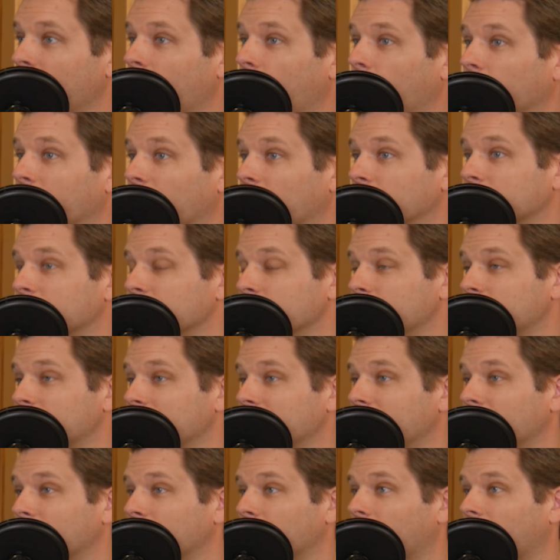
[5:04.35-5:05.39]
we also see
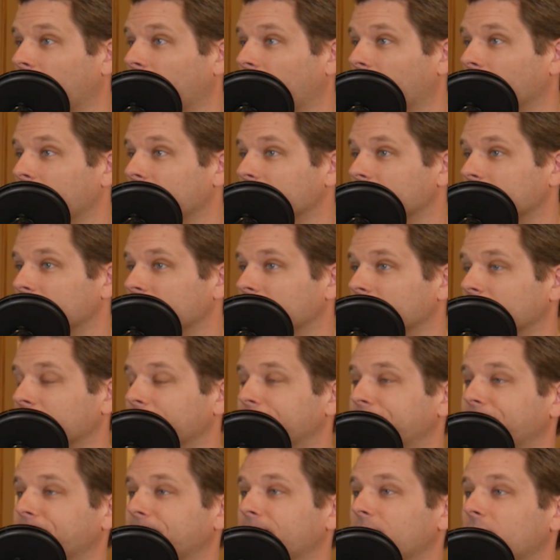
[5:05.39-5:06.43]
them. There's a
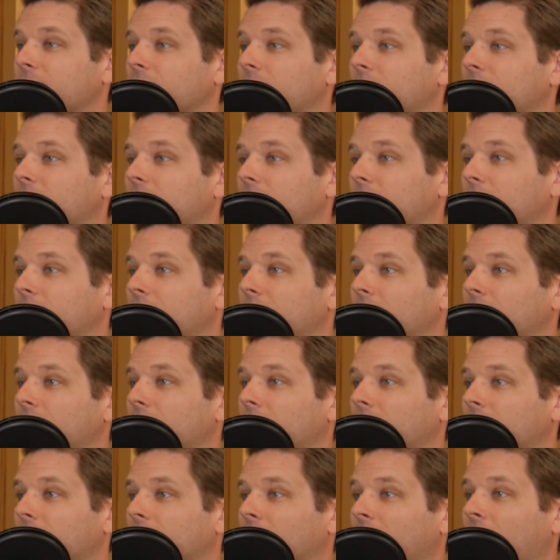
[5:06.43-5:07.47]

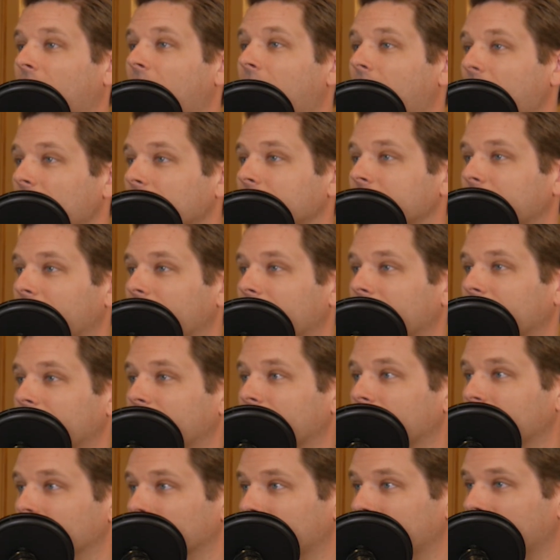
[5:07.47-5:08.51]
holiday
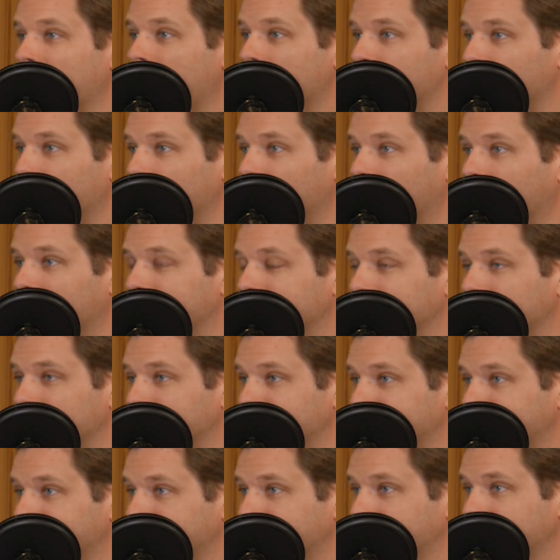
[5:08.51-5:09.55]
called Kaparat.
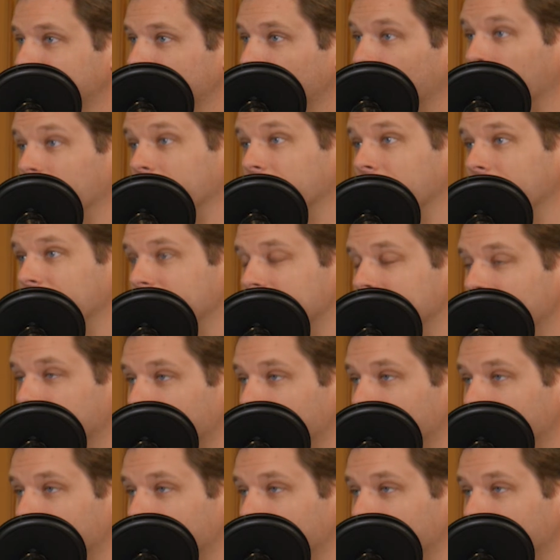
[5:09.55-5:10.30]
Well, it's not